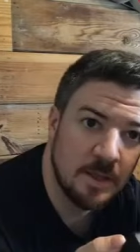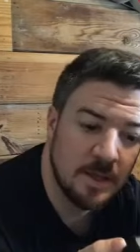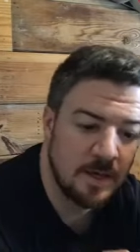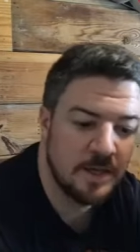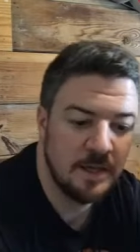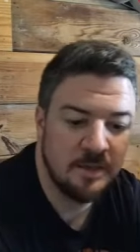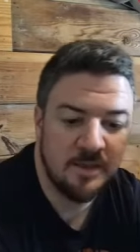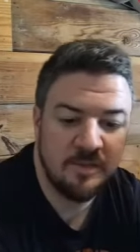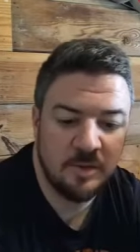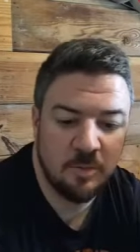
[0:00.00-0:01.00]
Again, they
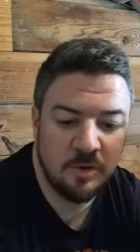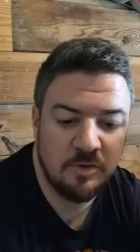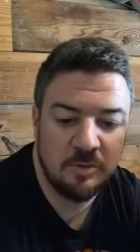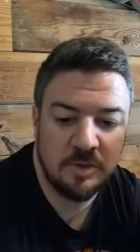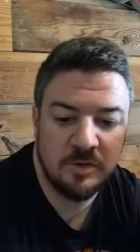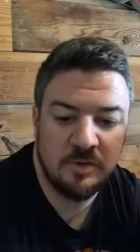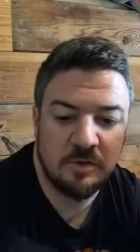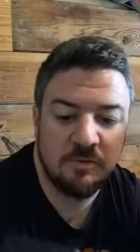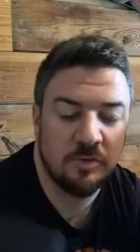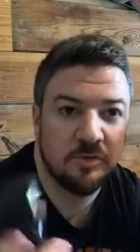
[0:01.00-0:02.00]
sent one to me, so
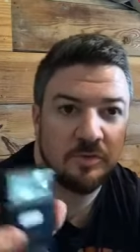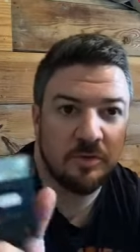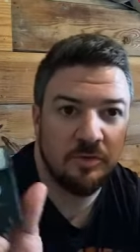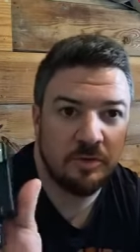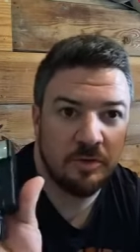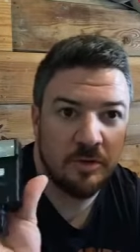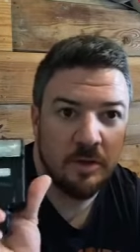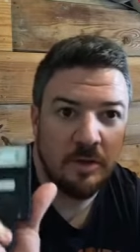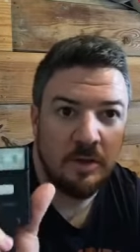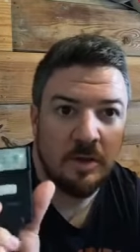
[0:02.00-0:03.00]
full disclosure,
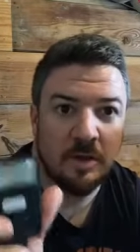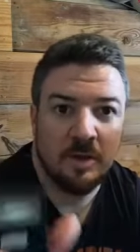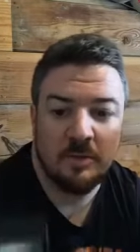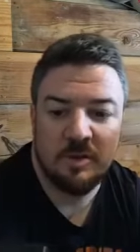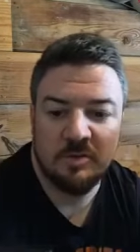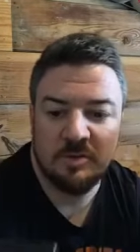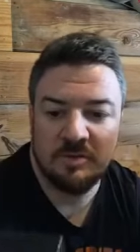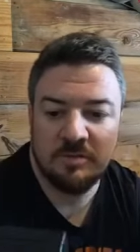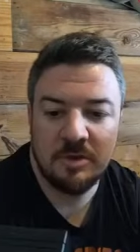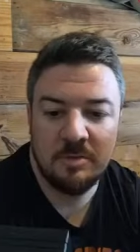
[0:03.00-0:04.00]
this was a
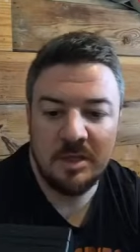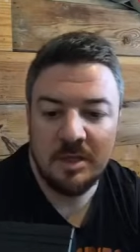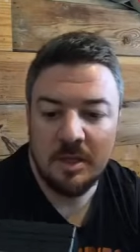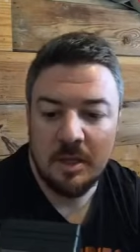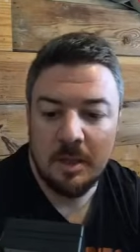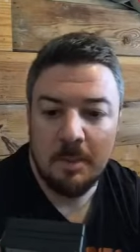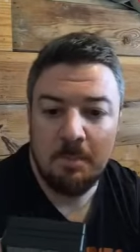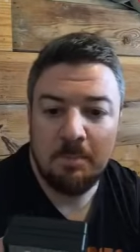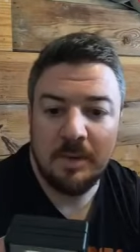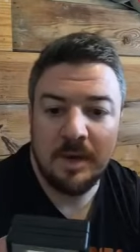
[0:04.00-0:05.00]
freebie,
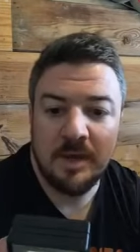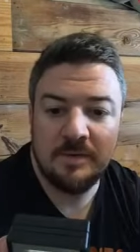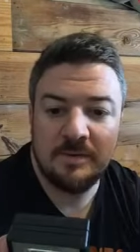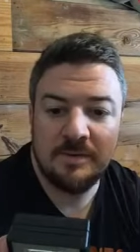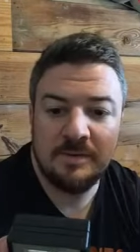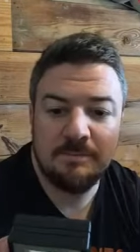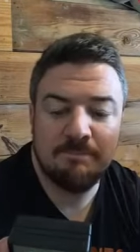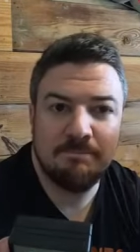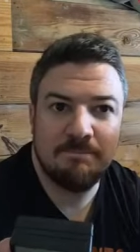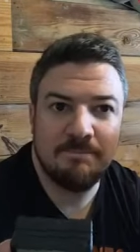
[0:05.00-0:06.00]
but
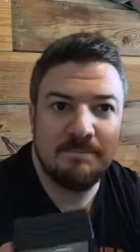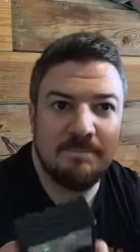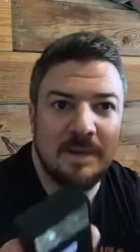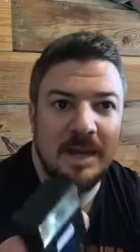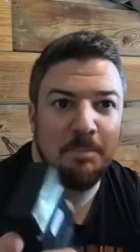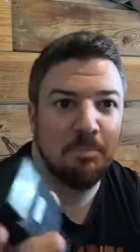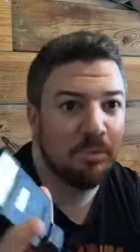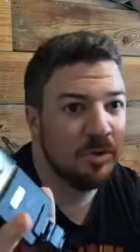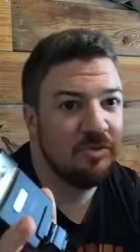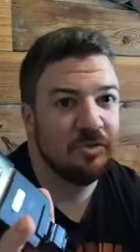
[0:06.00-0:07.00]
I'm
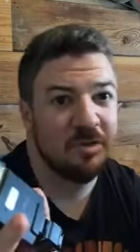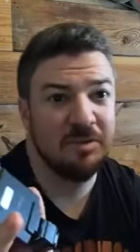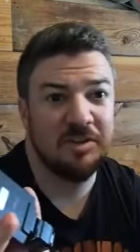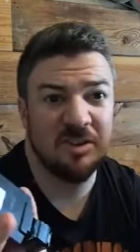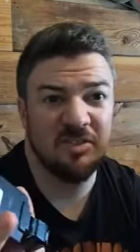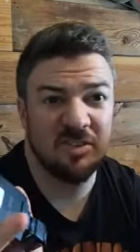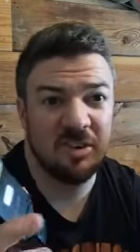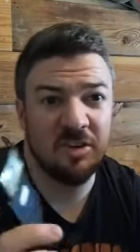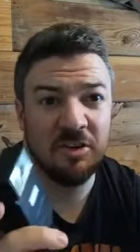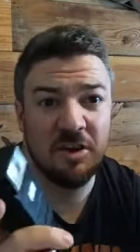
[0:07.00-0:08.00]
pretty sure they retail for
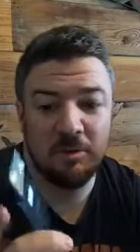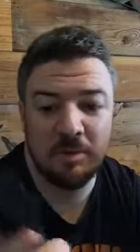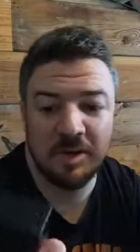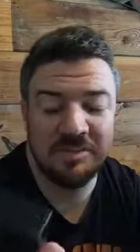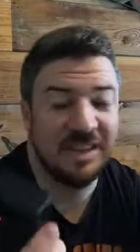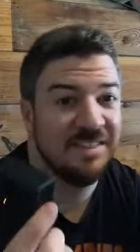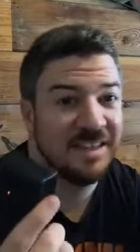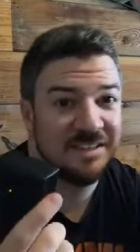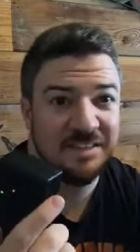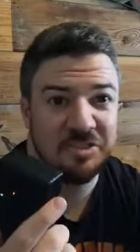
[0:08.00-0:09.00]
under $100. I think
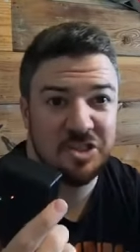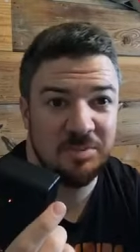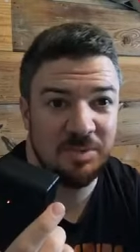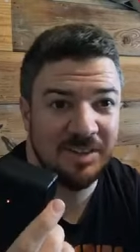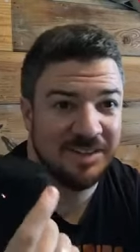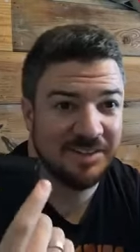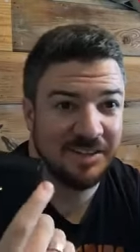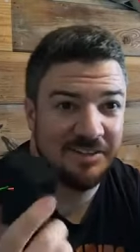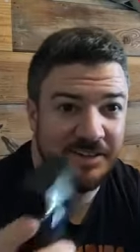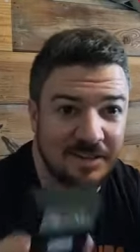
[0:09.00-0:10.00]
it's even cheap. I think it's like
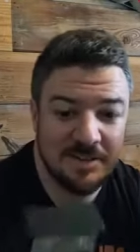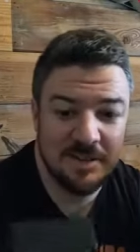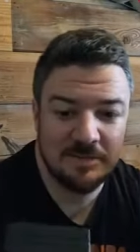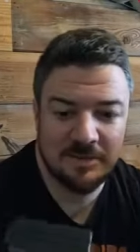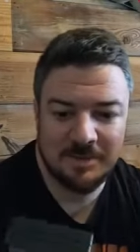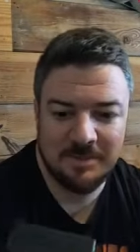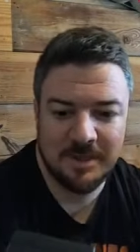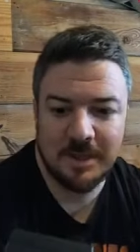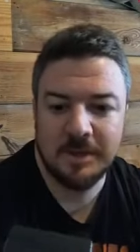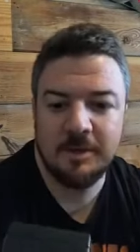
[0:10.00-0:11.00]
60 or something.
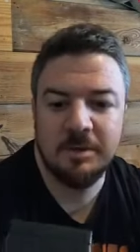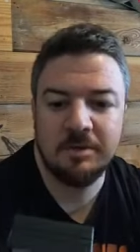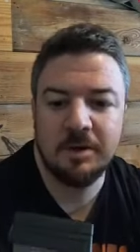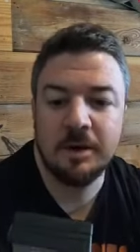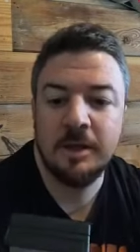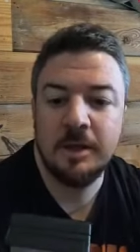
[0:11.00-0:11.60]
I could be wrong.